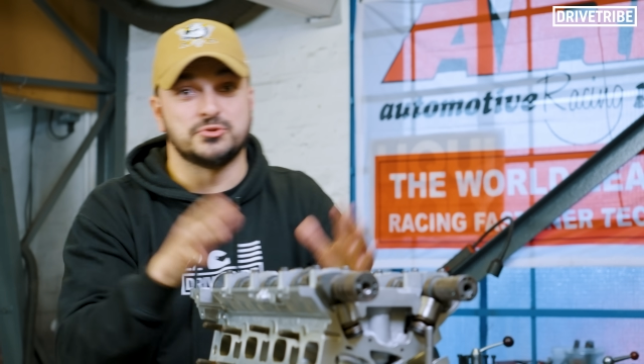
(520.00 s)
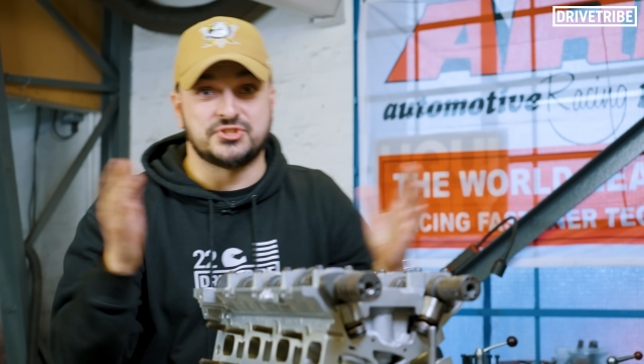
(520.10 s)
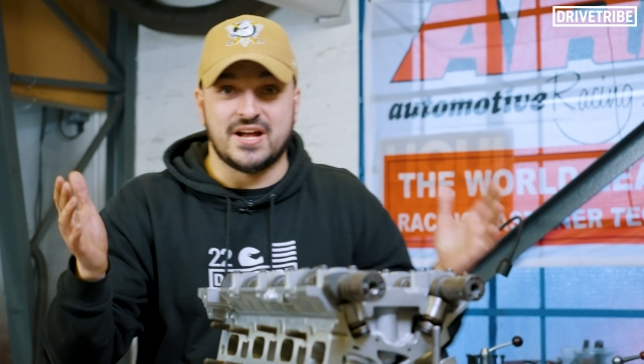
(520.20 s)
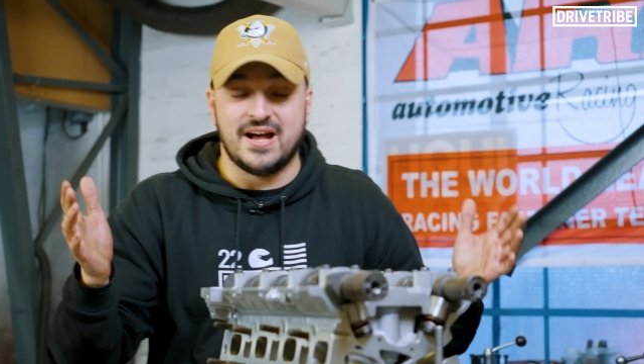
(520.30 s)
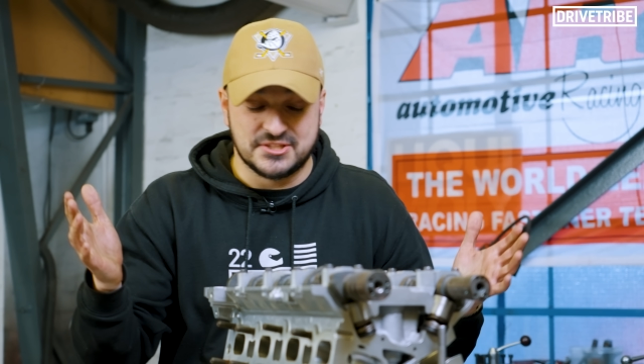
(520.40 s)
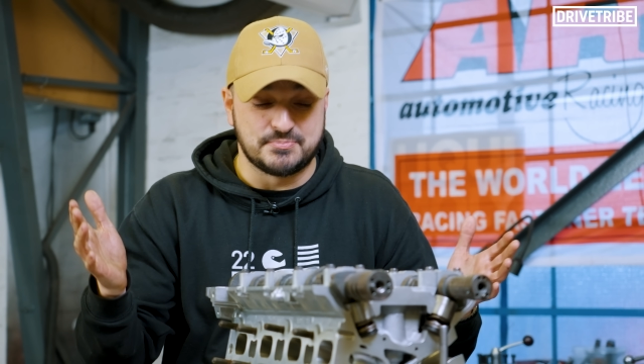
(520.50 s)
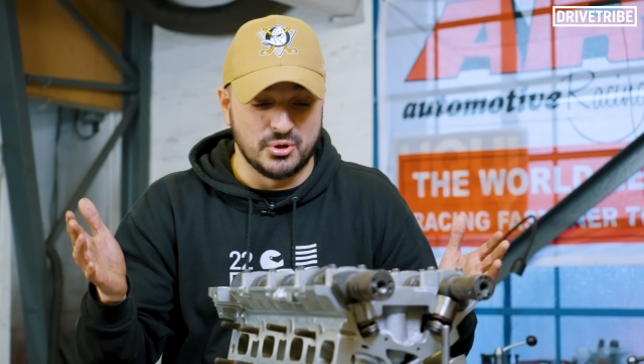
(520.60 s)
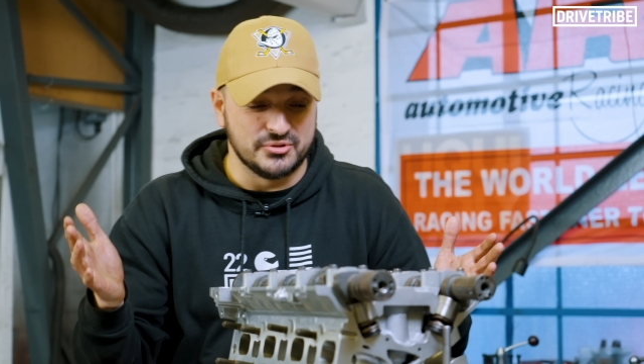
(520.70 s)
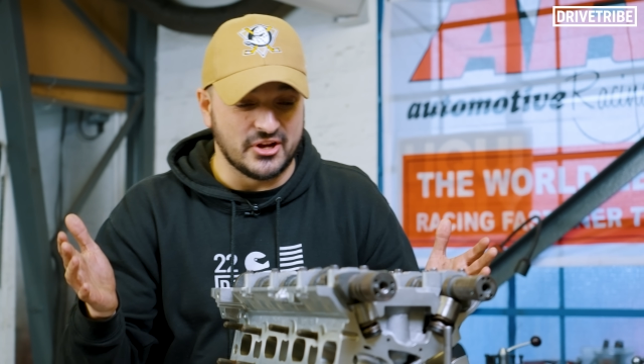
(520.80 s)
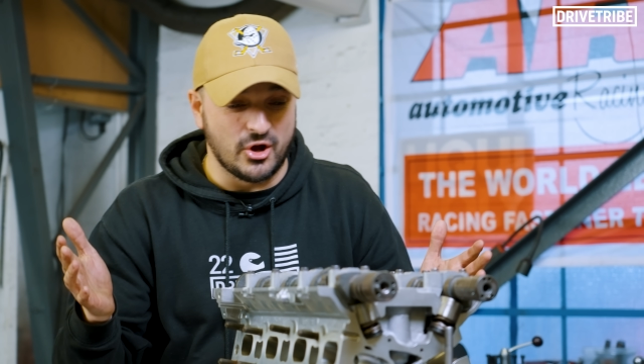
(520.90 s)
Shah has
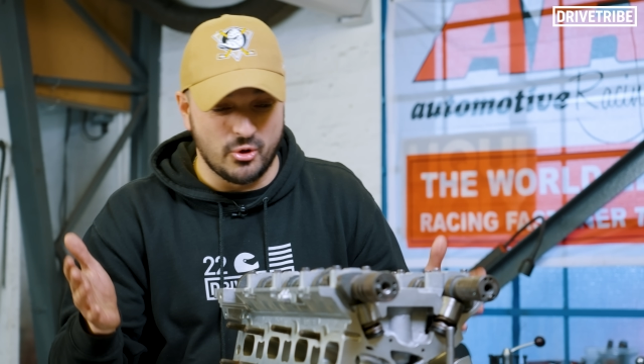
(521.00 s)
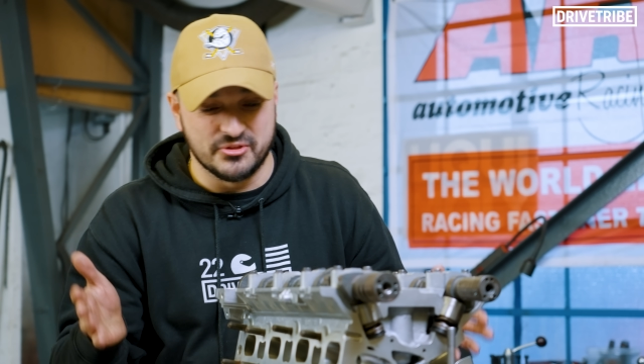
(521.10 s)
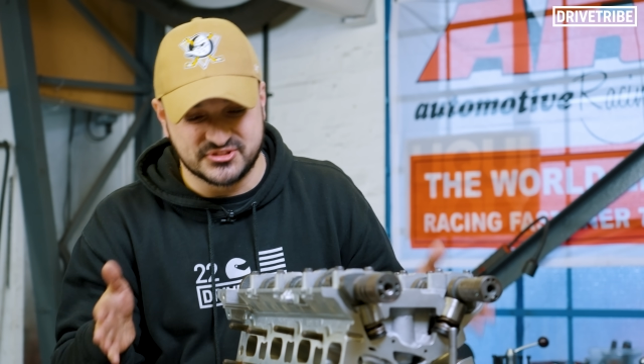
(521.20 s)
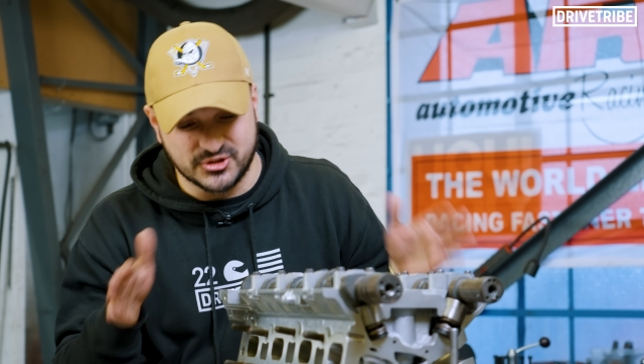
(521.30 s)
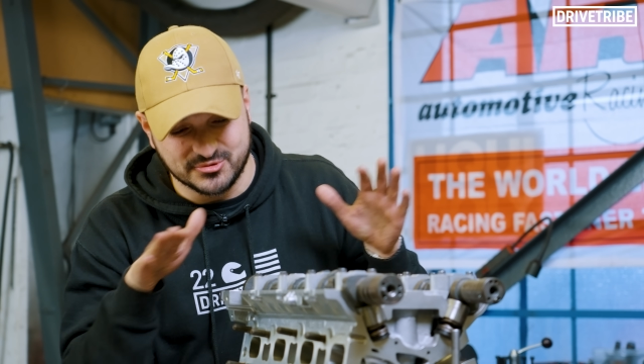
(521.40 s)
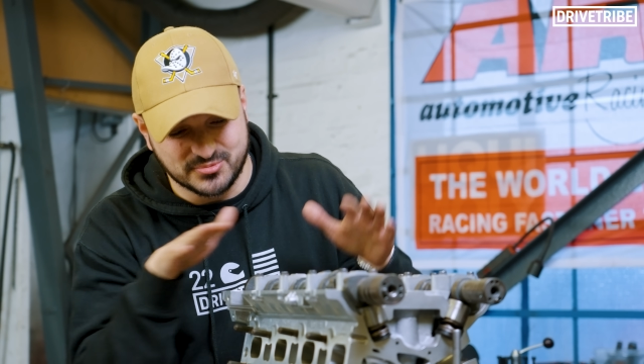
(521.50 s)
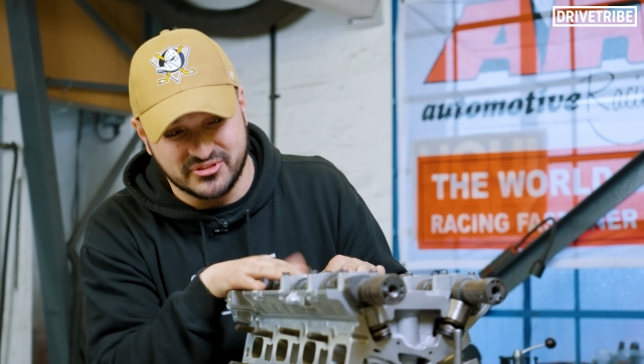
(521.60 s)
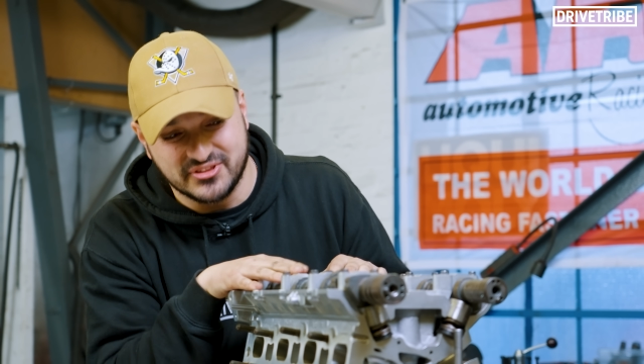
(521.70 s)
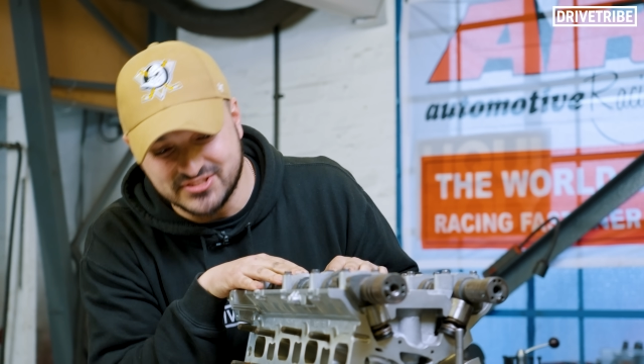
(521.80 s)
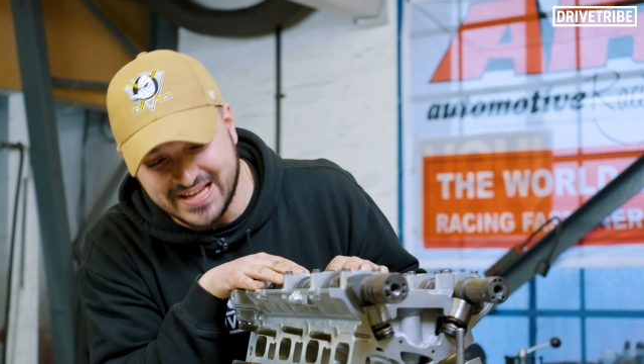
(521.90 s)
pulled out all the stops with
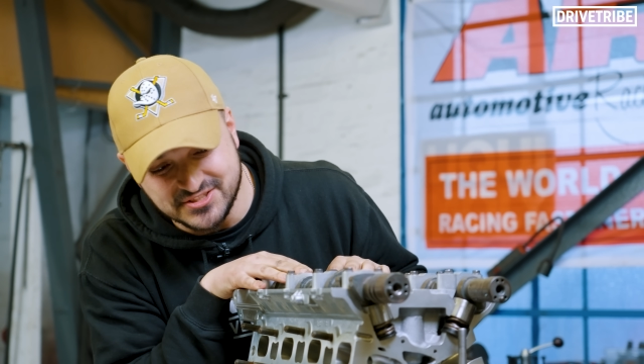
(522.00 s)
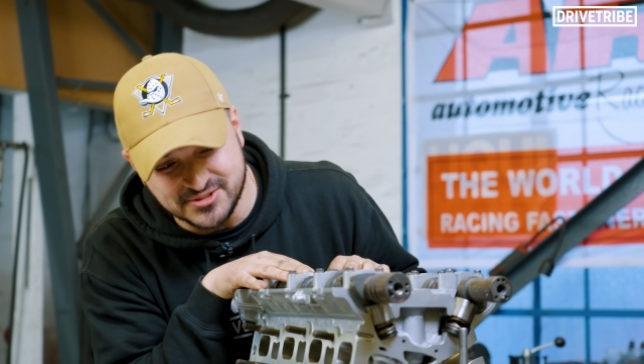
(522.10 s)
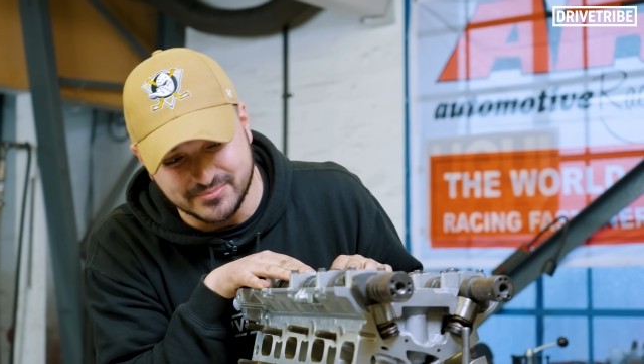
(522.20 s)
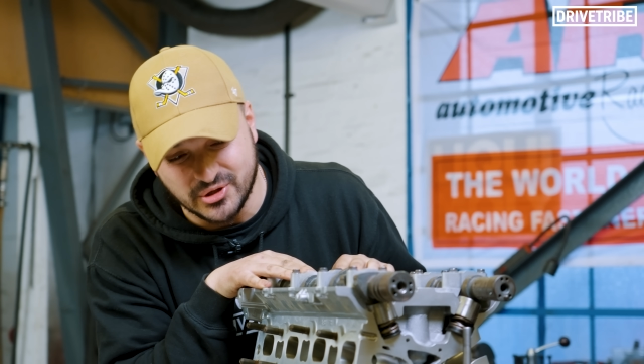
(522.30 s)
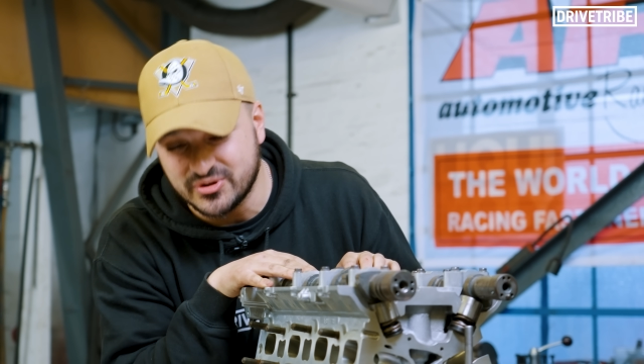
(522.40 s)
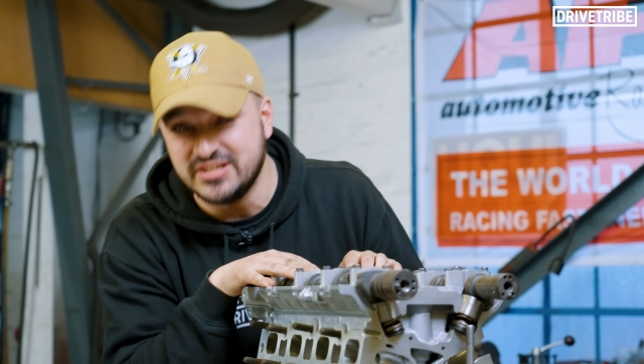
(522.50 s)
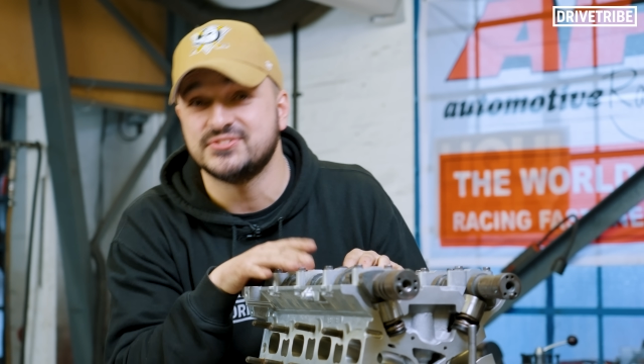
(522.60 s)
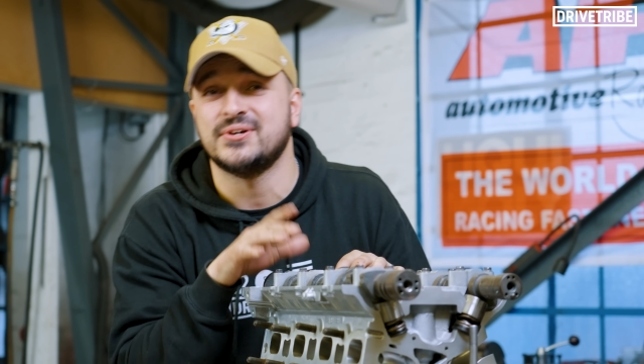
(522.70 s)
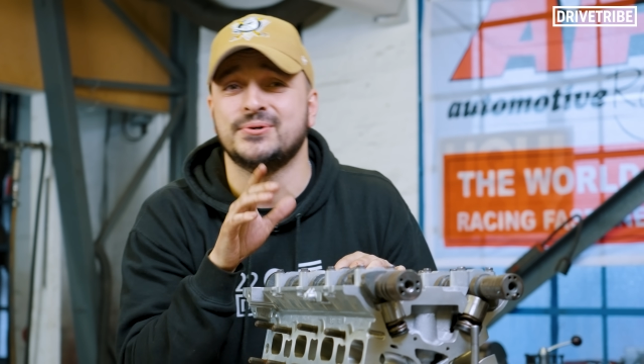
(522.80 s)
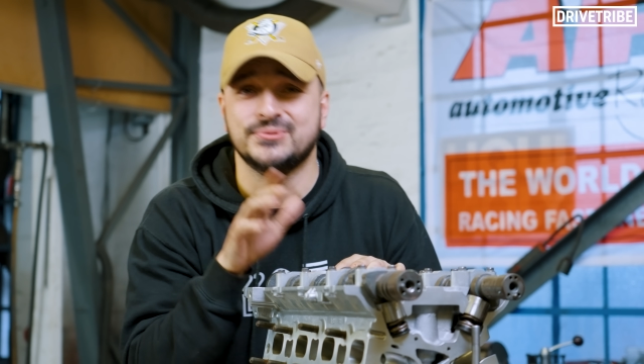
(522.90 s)
this engine block. He's
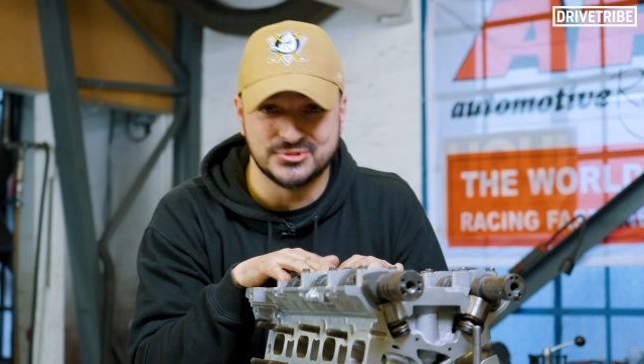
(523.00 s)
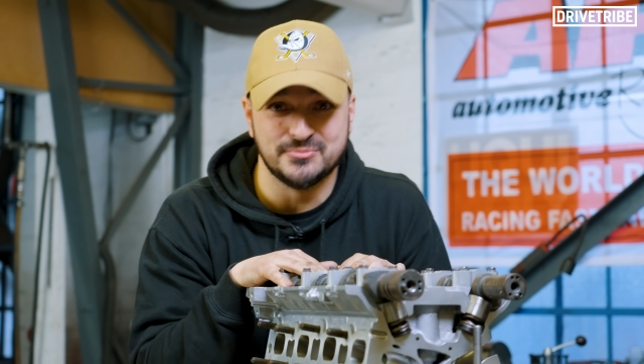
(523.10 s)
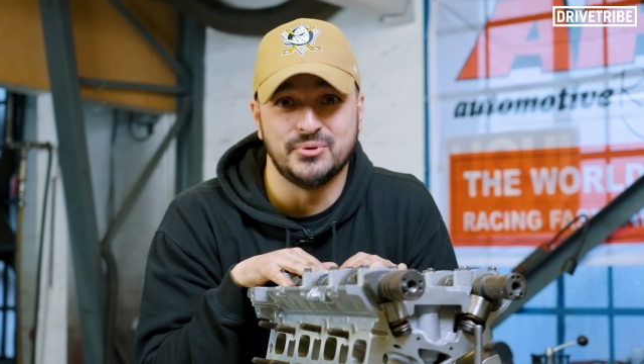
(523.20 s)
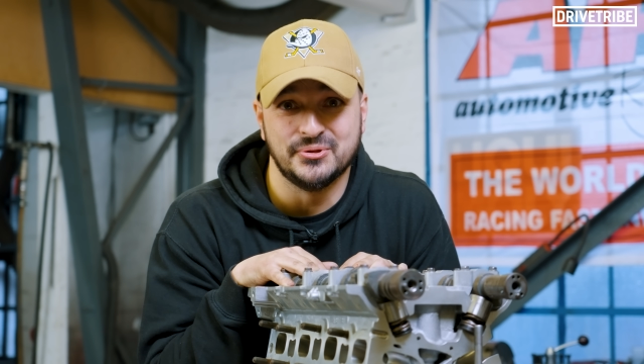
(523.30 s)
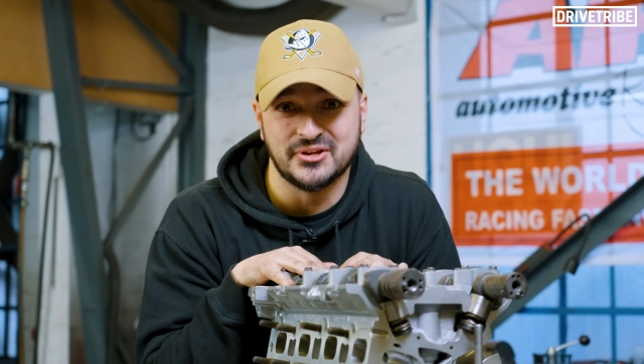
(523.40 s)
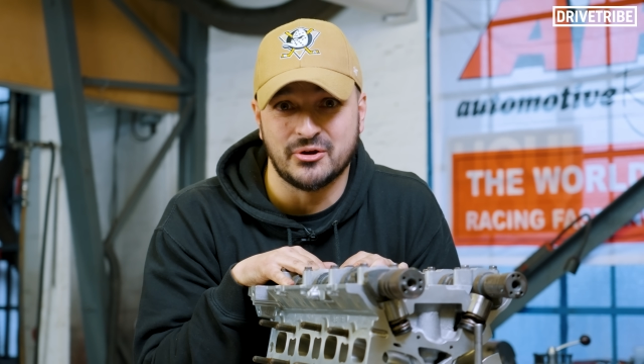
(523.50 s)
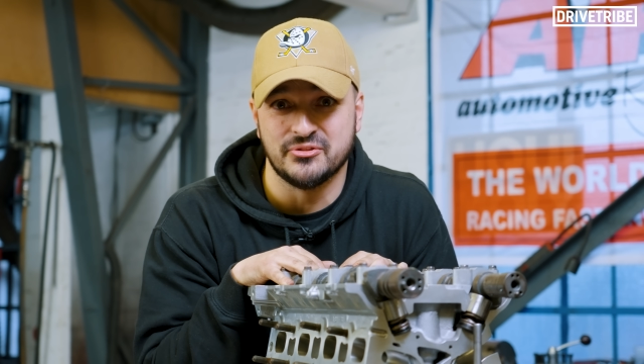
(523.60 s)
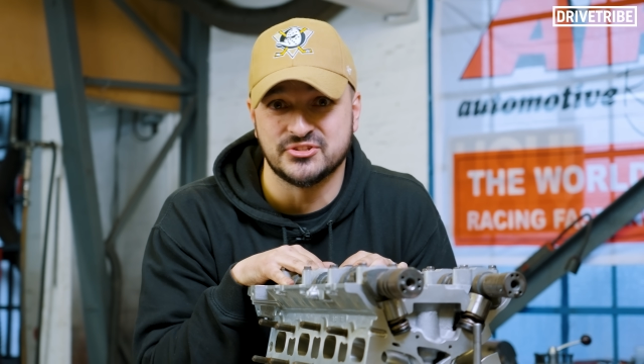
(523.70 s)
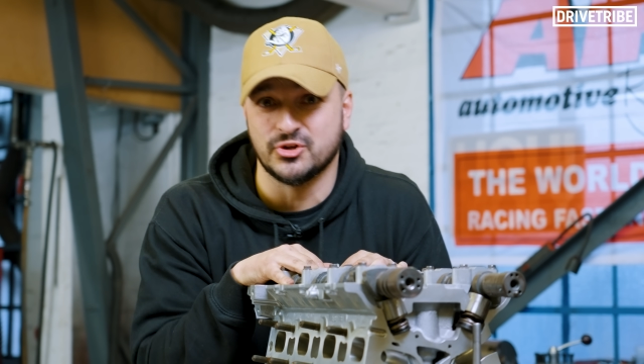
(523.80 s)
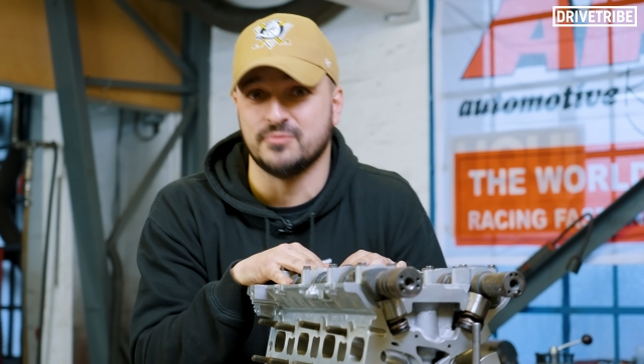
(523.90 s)
also pulled out all
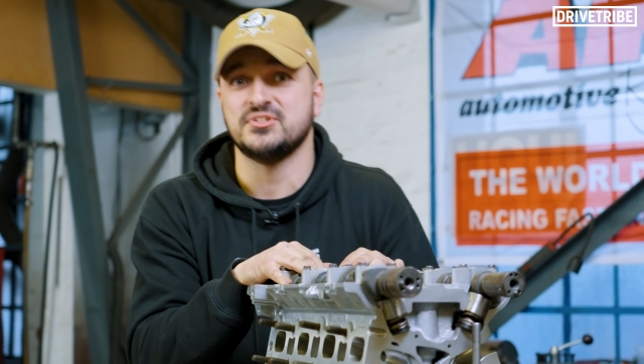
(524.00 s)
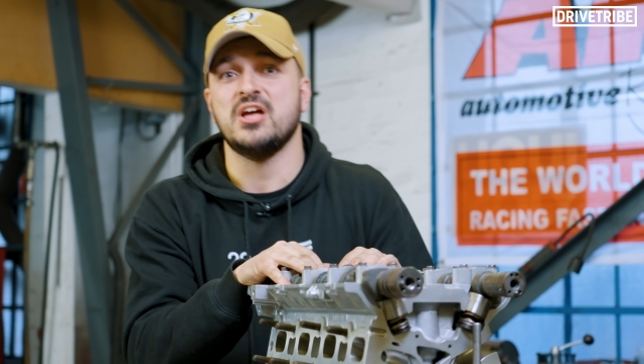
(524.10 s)
the stops